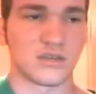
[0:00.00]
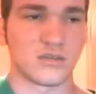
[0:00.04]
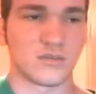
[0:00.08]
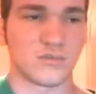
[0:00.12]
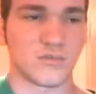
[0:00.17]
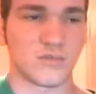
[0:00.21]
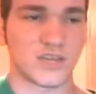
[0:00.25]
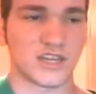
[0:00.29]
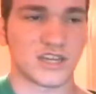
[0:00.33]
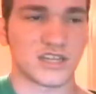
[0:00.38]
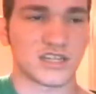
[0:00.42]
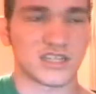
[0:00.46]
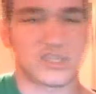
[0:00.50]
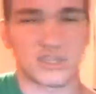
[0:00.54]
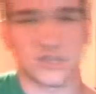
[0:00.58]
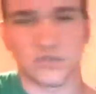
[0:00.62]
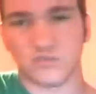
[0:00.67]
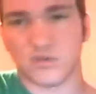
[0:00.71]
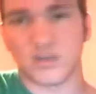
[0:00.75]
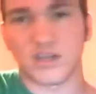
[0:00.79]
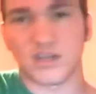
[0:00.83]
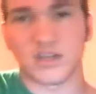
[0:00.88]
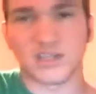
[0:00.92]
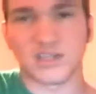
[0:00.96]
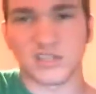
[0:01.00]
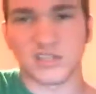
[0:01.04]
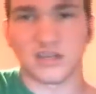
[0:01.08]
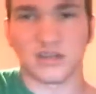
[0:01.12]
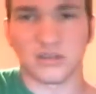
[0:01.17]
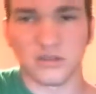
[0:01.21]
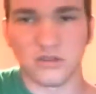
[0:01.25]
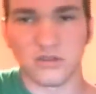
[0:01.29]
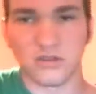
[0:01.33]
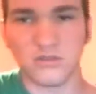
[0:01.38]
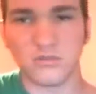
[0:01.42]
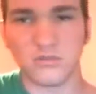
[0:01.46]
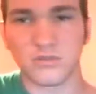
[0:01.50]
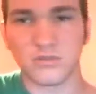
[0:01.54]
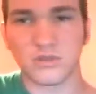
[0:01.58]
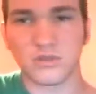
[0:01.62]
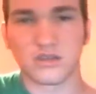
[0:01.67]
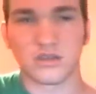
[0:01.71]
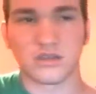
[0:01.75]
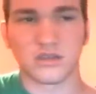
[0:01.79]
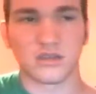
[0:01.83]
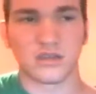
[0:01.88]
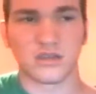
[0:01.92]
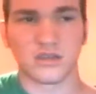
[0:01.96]
because it runs in a loop,
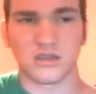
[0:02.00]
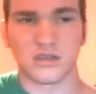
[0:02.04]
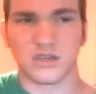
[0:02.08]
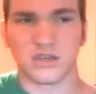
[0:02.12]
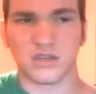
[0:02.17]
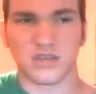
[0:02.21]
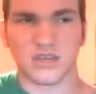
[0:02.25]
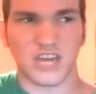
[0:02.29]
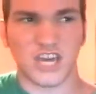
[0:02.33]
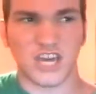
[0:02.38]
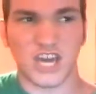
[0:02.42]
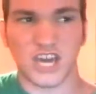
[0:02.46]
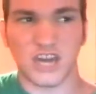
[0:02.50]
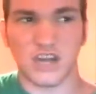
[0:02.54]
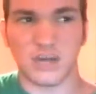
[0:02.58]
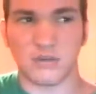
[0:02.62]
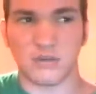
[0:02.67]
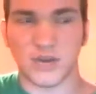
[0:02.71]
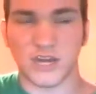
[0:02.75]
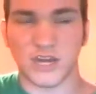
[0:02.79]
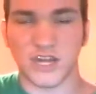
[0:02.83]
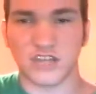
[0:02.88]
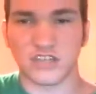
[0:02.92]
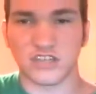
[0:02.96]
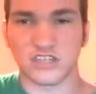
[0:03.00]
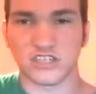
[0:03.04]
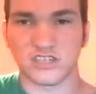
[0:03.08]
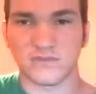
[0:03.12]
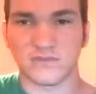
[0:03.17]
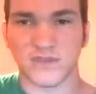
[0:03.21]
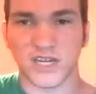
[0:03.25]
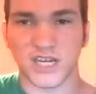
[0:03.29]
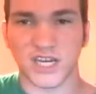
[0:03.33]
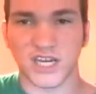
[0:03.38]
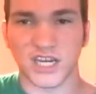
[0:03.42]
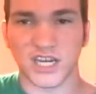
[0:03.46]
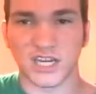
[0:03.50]
and it ran just fine.